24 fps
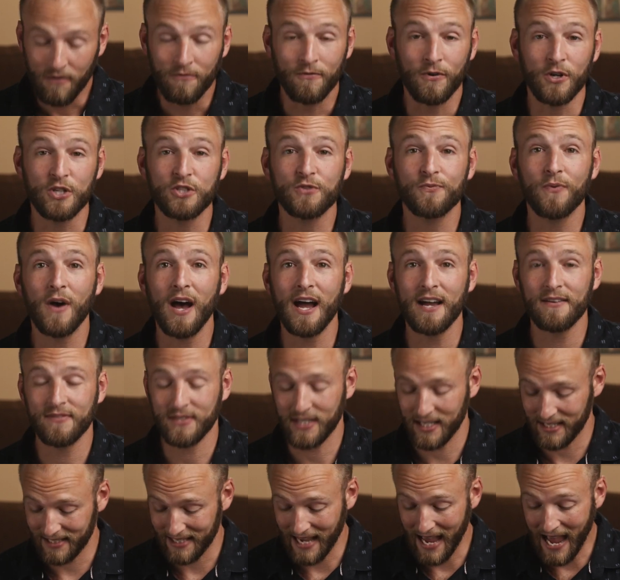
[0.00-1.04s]
Verse 5
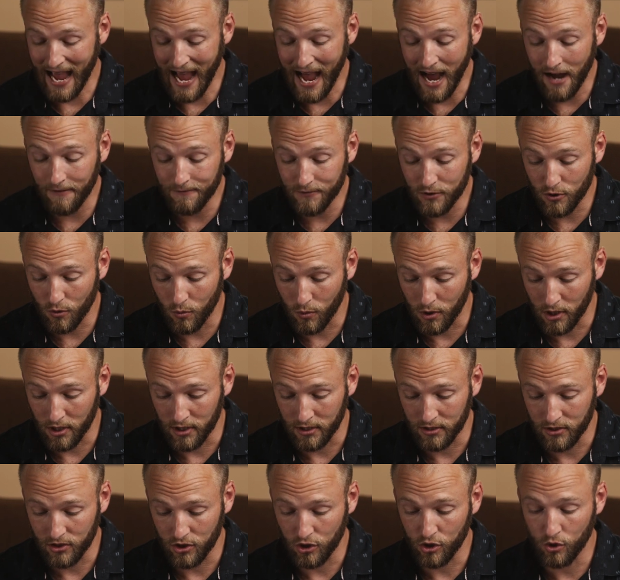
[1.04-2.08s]
says, "Afterwards,